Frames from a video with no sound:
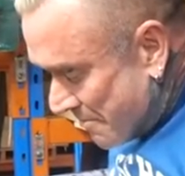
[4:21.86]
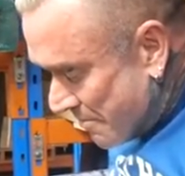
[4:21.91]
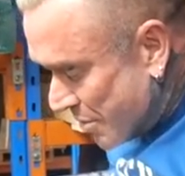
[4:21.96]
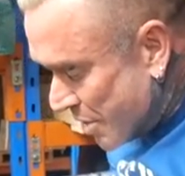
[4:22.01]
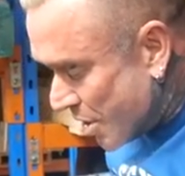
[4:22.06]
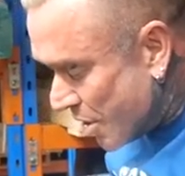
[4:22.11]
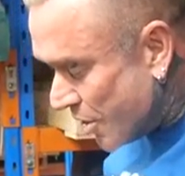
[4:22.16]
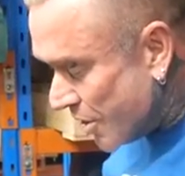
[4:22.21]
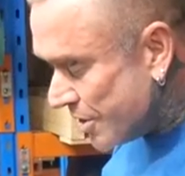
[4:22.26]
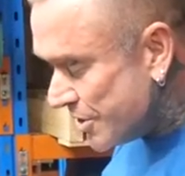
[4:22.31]

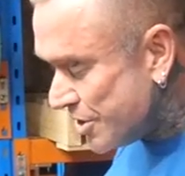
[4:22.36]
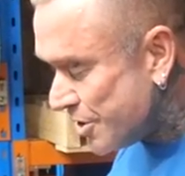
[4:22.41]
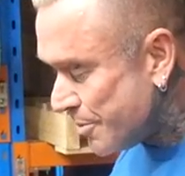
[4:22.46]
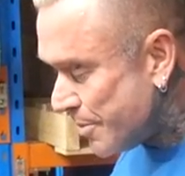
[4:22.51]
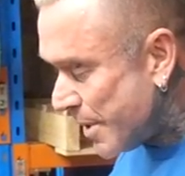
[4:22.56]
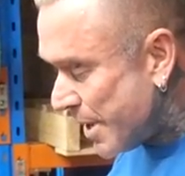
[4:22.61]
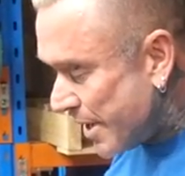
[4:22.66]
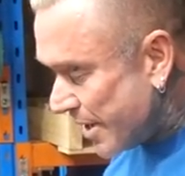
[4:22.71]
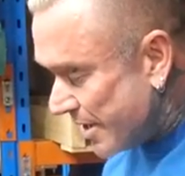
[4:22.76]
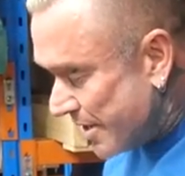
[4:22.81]
behind your
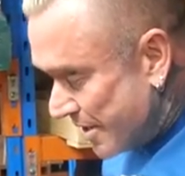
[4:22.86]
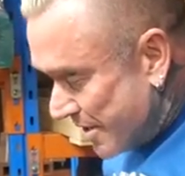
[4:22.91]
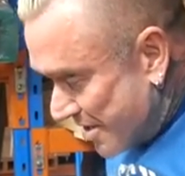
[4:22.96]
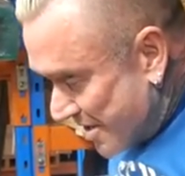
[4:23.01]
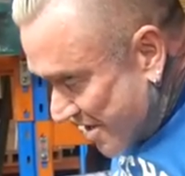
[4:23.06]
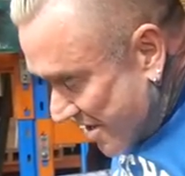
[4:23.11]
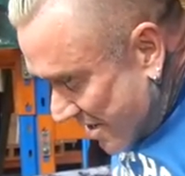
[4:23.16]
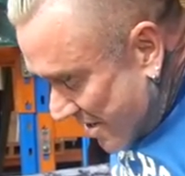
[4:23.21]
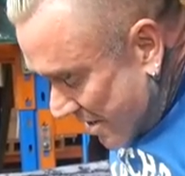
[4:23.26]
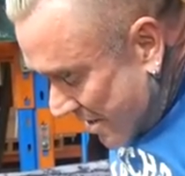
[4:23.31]
back.
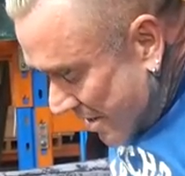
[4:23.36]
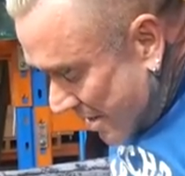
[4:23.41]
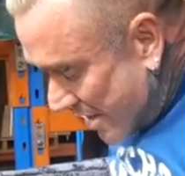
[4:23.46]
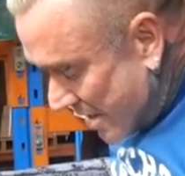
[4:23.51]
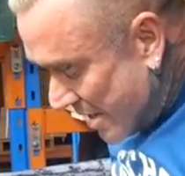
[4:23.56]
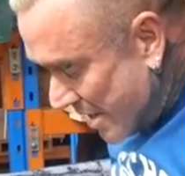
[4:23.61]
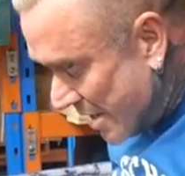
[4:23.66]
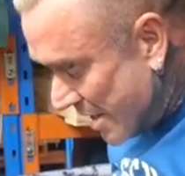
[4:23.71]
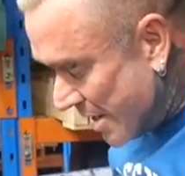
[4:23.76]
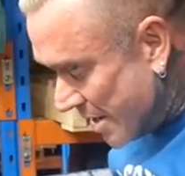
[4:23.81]

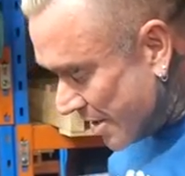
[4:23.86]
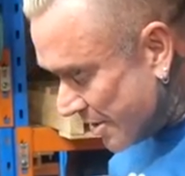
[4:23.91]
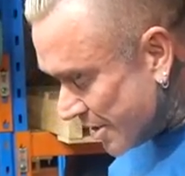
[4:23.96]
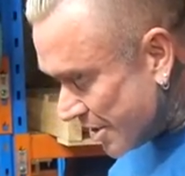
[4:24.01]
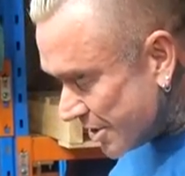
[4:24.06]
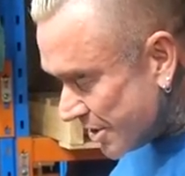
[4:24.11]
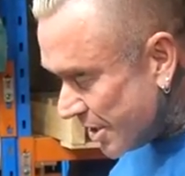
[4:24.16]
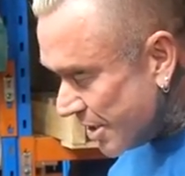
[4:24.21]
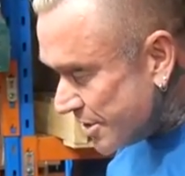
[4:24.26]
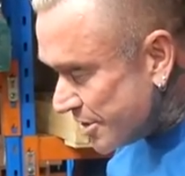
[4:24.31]

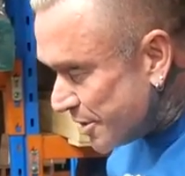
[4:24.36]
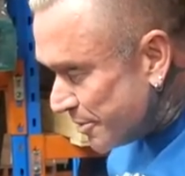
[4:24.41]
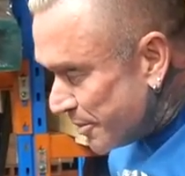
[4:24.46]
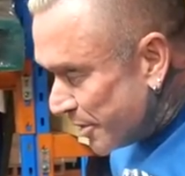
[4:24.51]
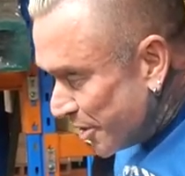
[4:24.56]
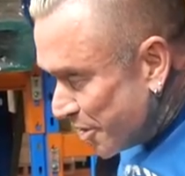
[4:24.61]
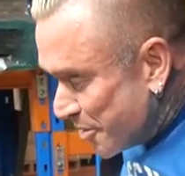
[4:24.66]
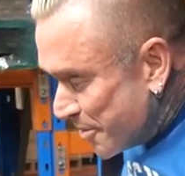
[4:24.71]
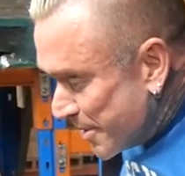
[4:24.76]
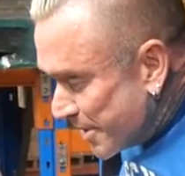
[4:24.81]
Just hits them
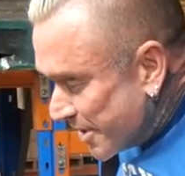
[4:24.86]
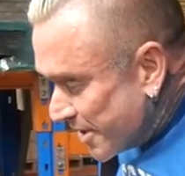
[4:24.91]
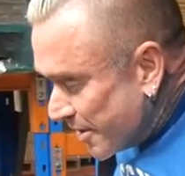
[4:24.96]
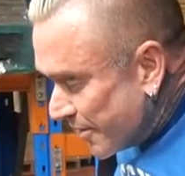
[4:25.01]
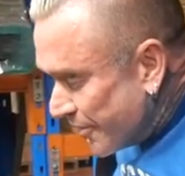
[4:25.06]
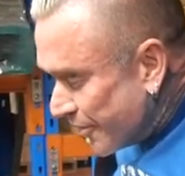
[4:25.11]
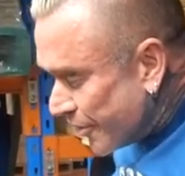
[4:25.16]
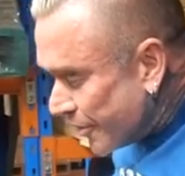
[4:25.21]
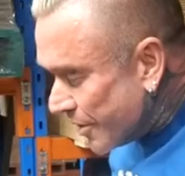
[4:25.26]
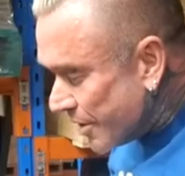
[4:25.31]
a little bit
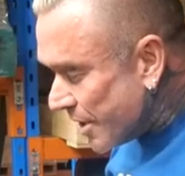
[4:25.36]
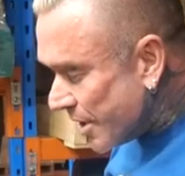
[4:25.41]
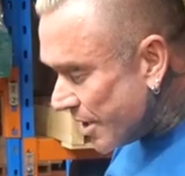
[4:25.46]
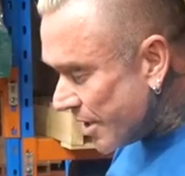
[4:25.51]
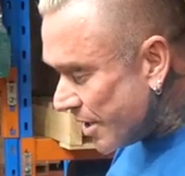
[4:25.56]
different.